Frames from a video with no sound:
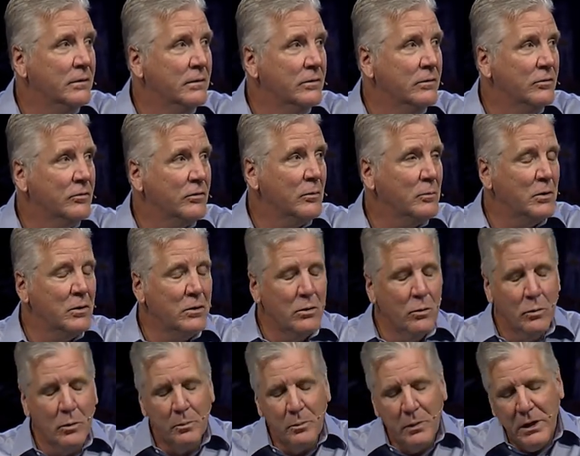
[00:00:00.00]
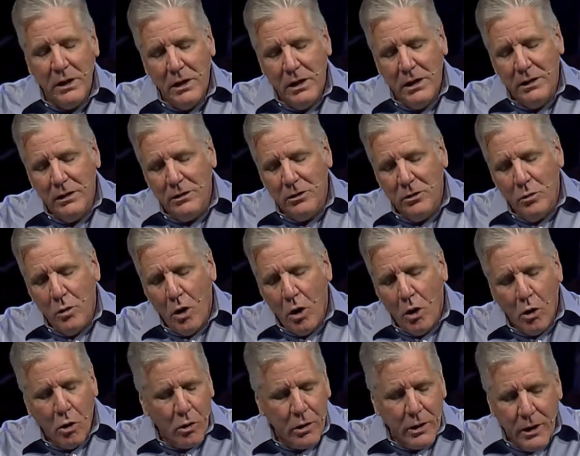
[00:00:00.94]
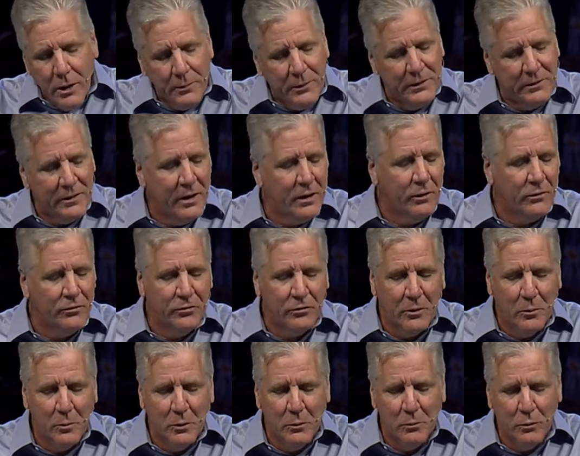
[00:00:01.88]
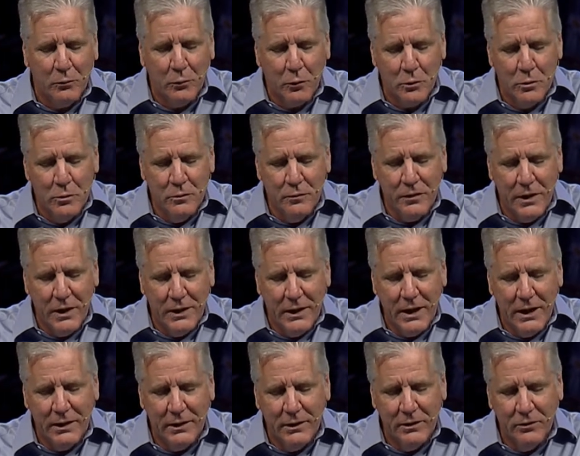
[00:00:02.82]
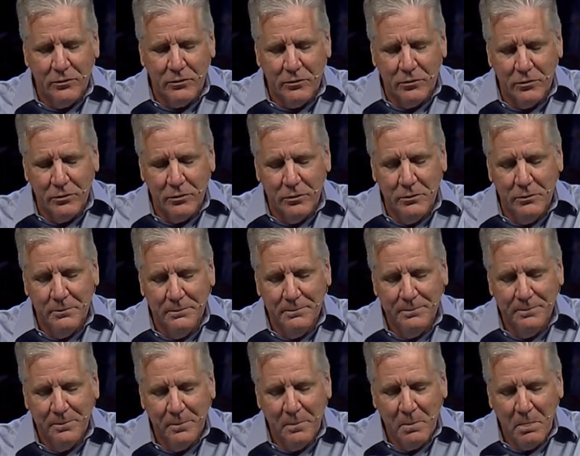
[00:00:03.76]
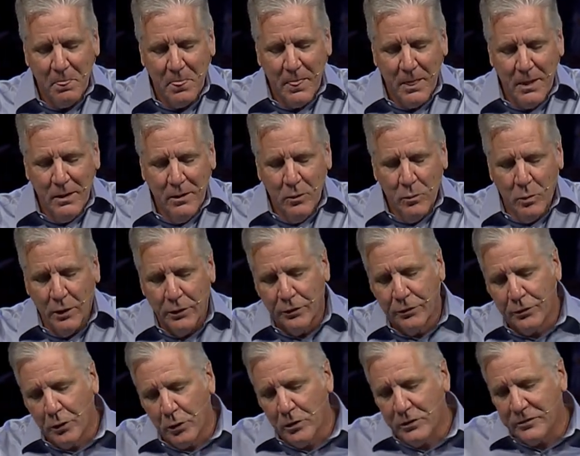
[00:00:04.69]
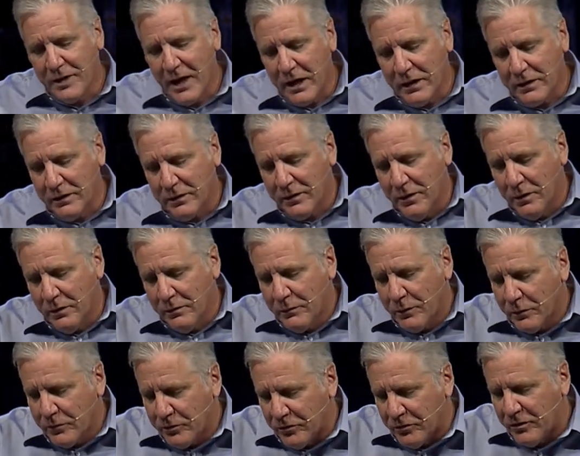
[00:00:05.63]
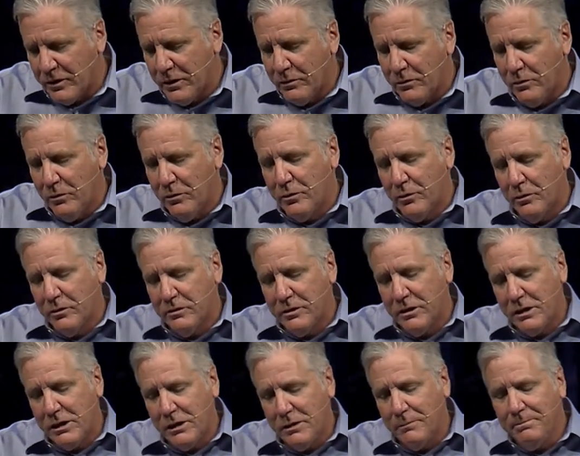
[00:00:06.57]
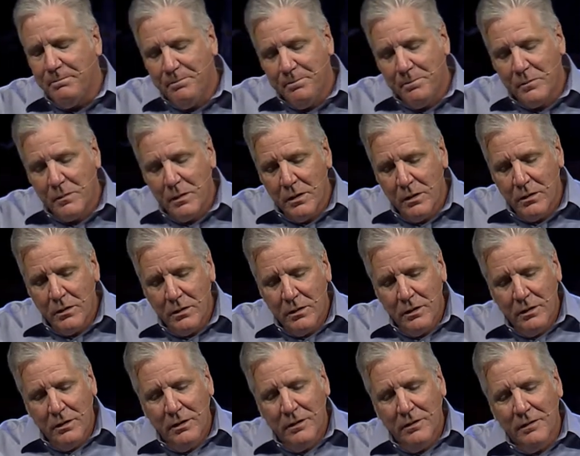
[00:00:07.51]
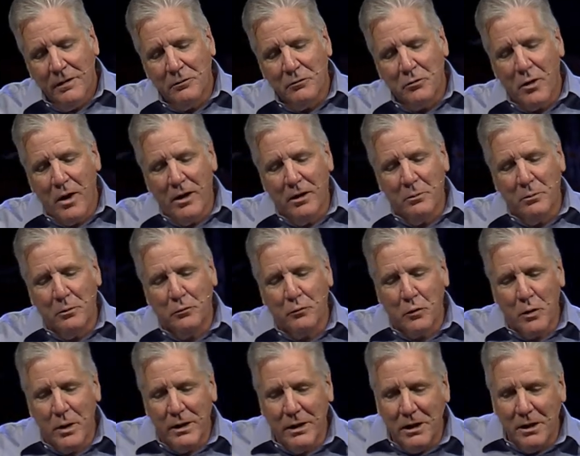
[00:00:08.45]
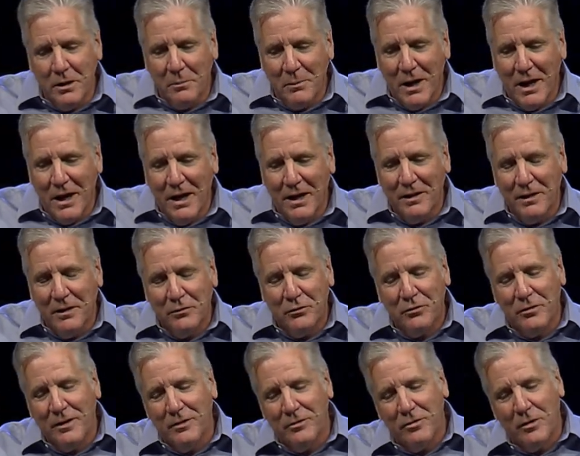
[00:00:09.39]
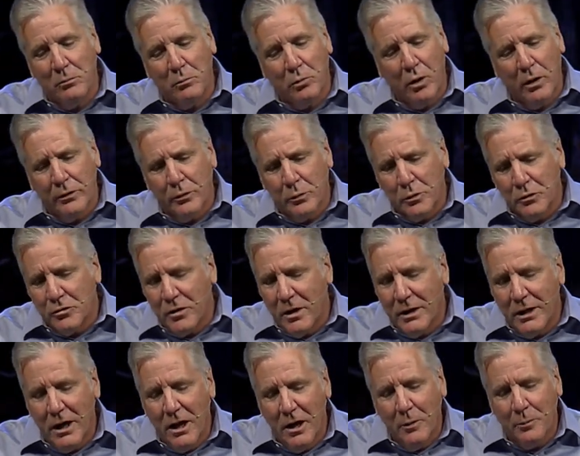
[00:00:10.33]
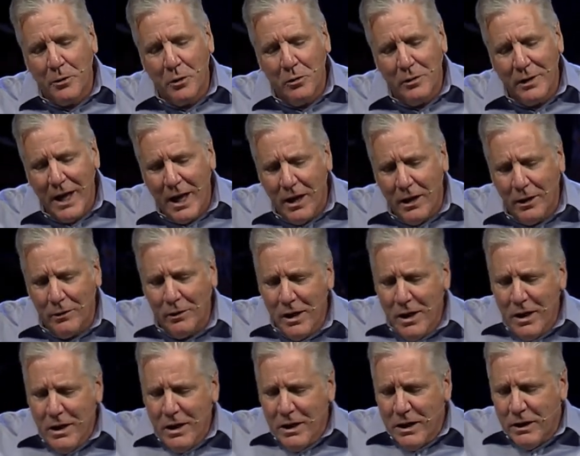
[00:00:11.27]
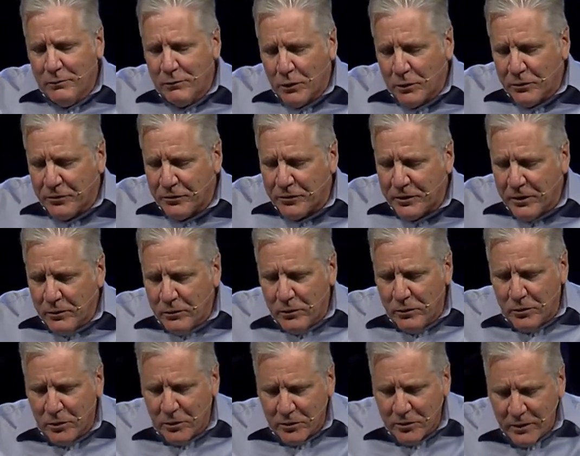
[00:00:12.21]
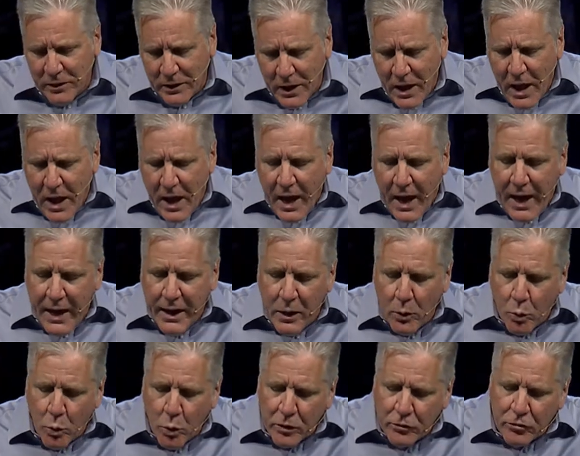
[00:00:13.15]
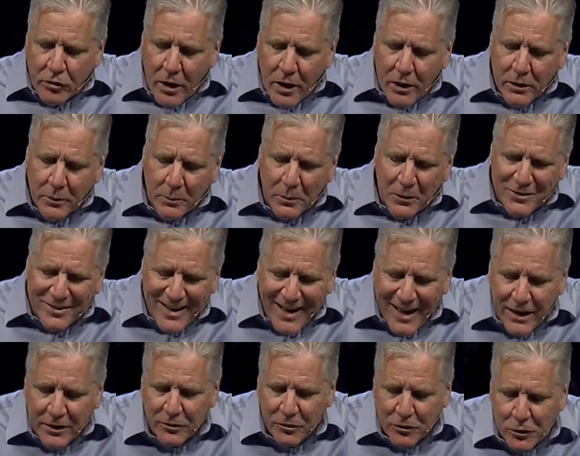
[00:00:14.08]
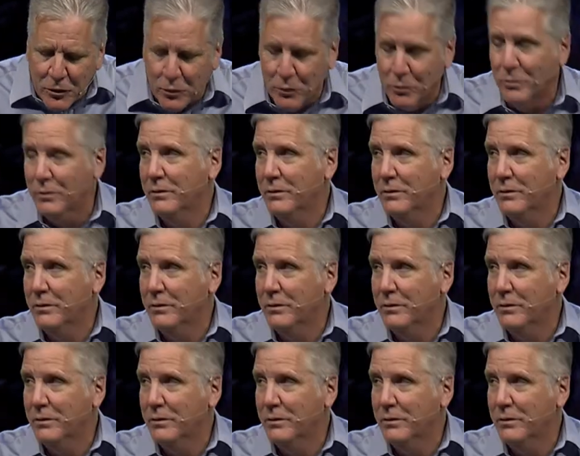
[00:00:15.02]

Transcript: Something you repeat and you hurry up and tell someone before you find out it isn't true. Well, the third tactic there in verses 10 through 13, they've tried to befriend Nehemiah. They said, brother, we're trying to help you. Now in verses 10 through 13, hey, we're trying to protect you.